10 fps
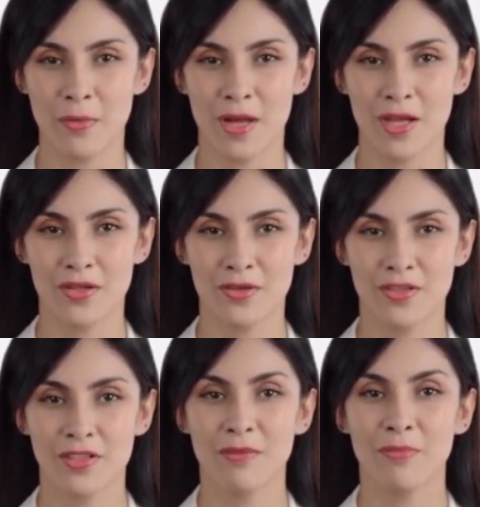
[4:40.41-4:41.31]
we are here
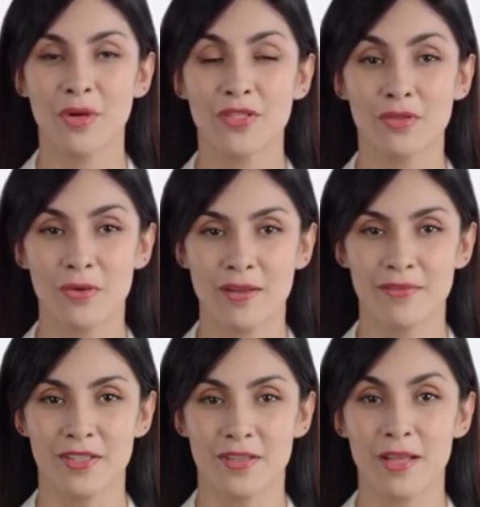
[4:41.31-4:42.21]
to support you
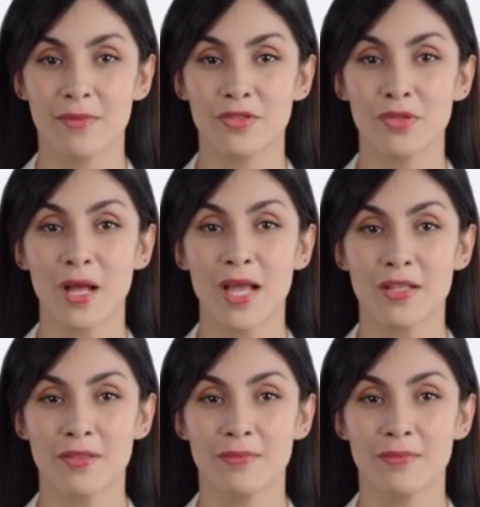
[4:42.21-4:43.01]
every step of the way.